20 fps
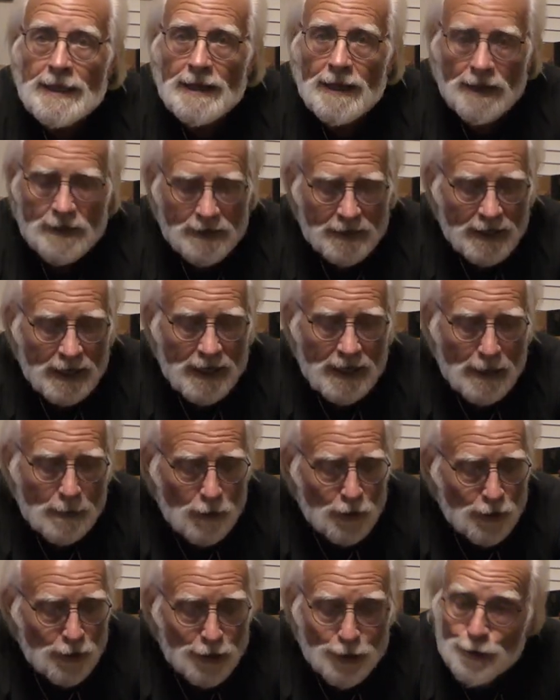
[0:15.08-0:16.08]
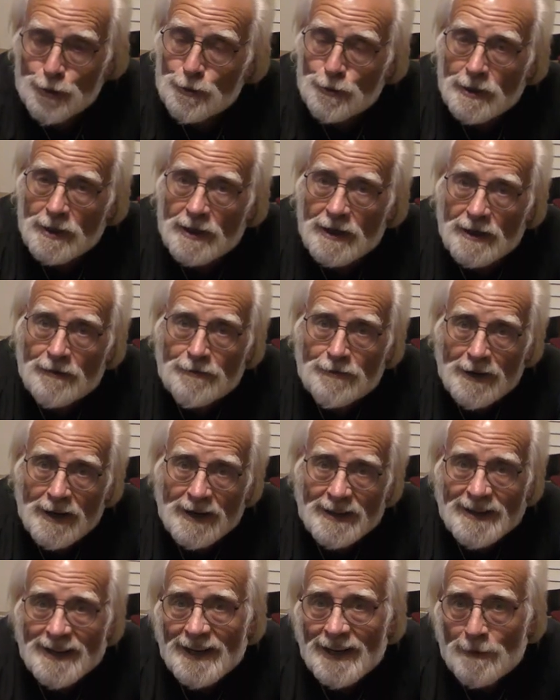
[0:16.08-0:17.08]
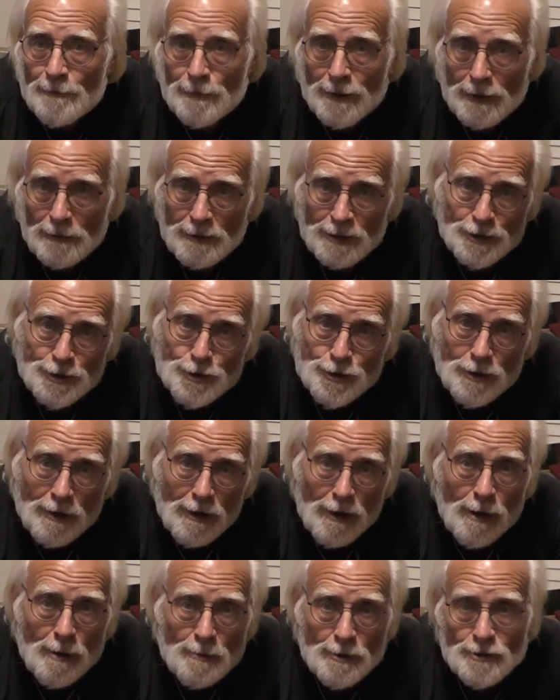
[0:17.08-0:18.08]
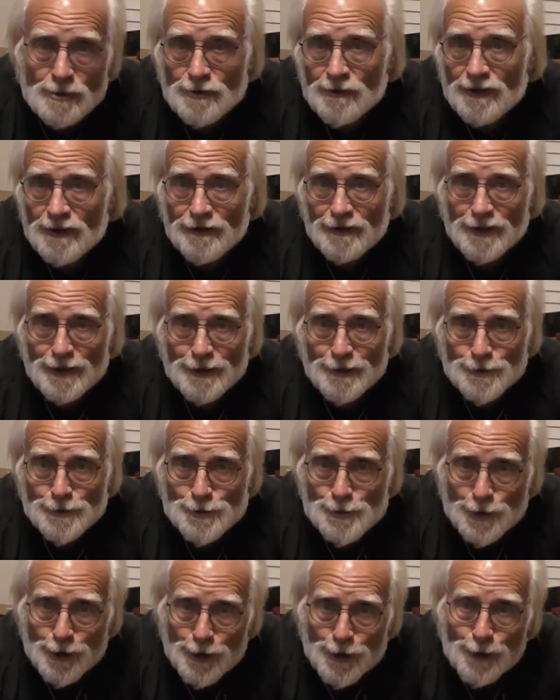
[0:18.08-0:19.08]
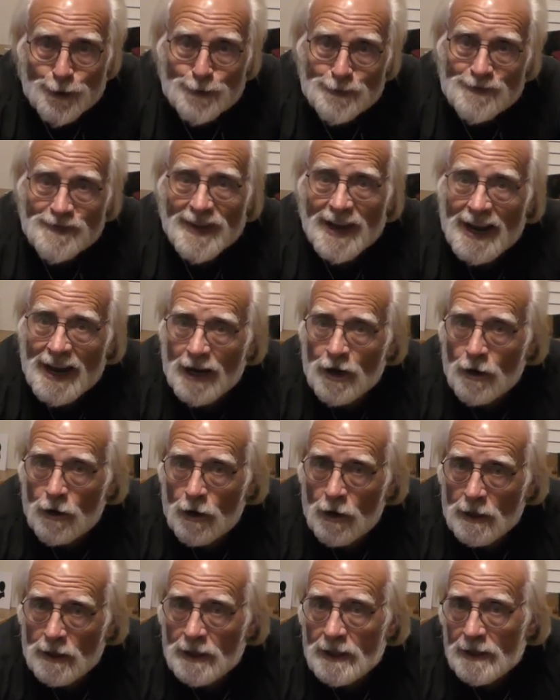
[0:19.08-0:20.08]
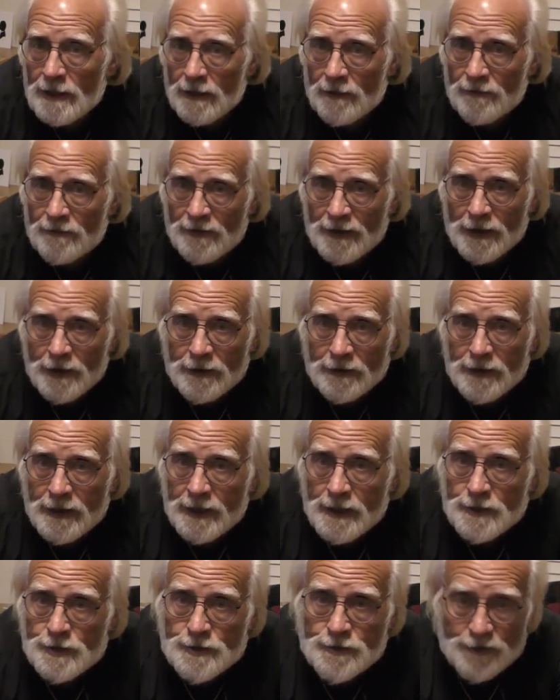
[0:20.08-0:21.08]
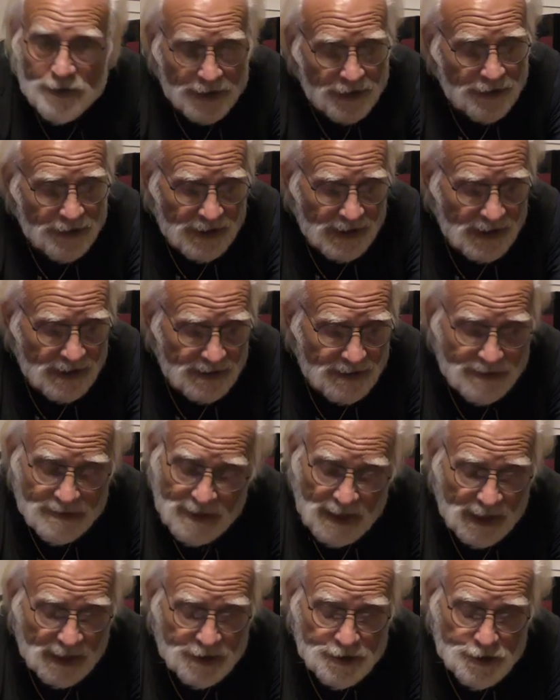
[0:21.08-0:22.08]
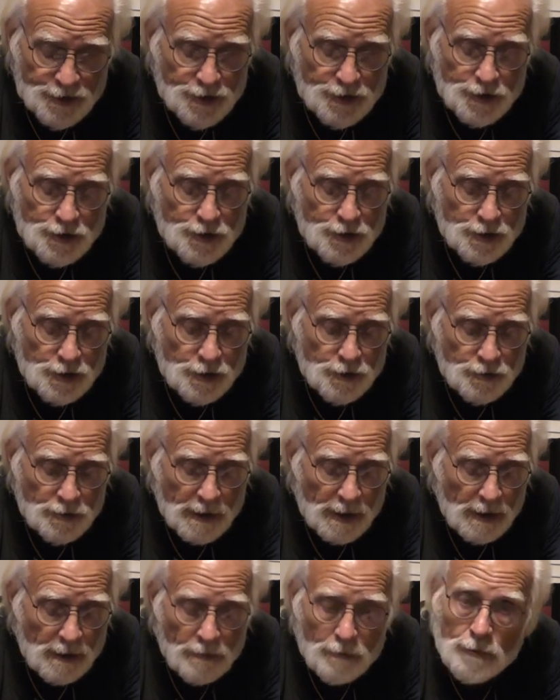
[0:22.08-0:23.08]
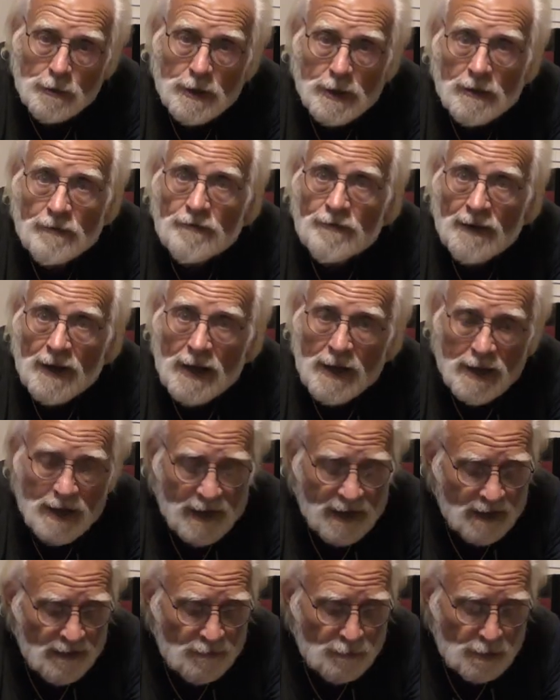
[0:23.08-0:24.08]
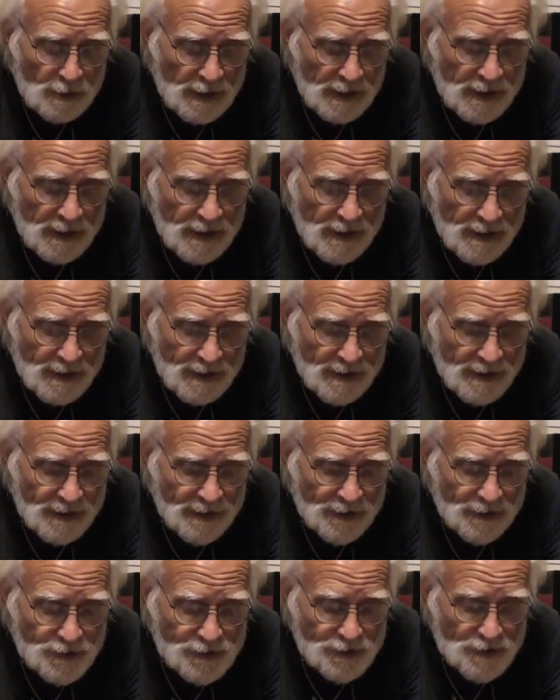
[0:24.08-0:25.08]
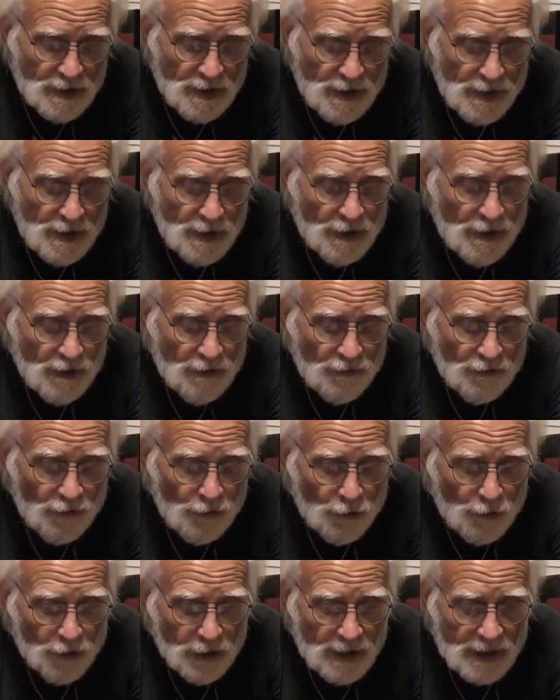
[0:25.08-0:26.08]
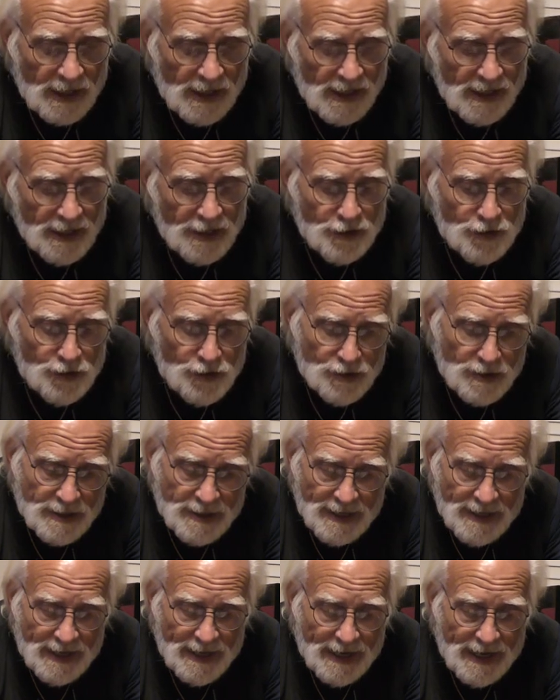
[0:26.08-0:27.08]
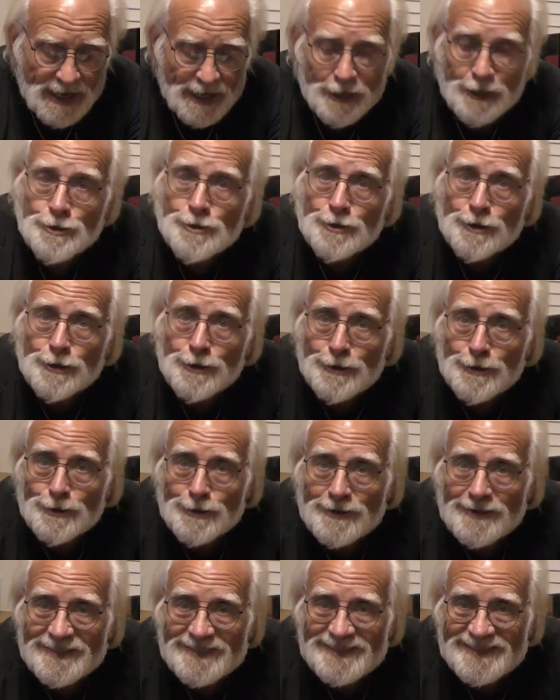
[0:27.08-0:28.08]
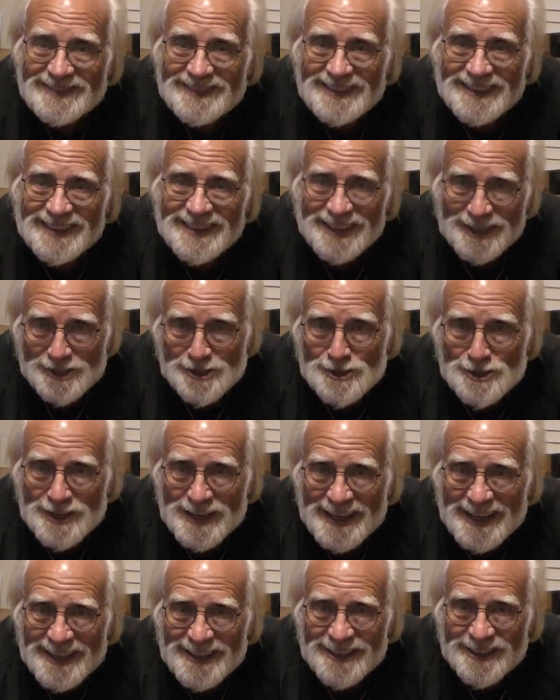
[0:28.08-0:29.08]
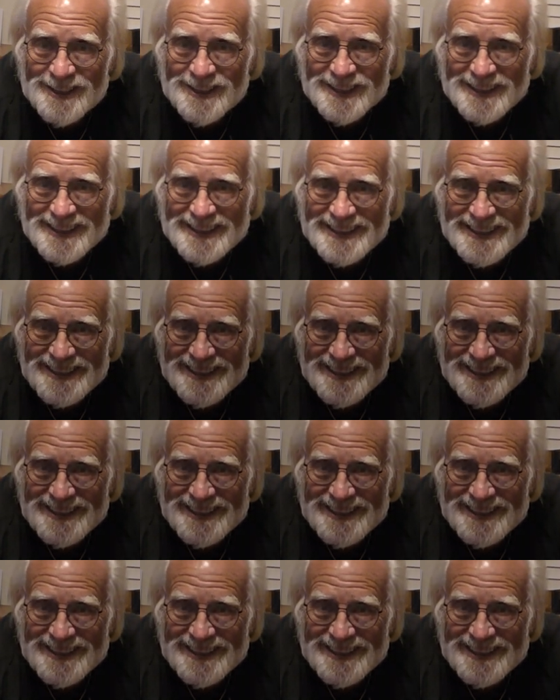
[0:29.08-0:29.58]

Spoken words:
Now today I'm going to do an effect that I published almost 50 years ago. I call it the Variance Variant, and it's just a trick with five playing cards. Four kings and a two. Let's take a look.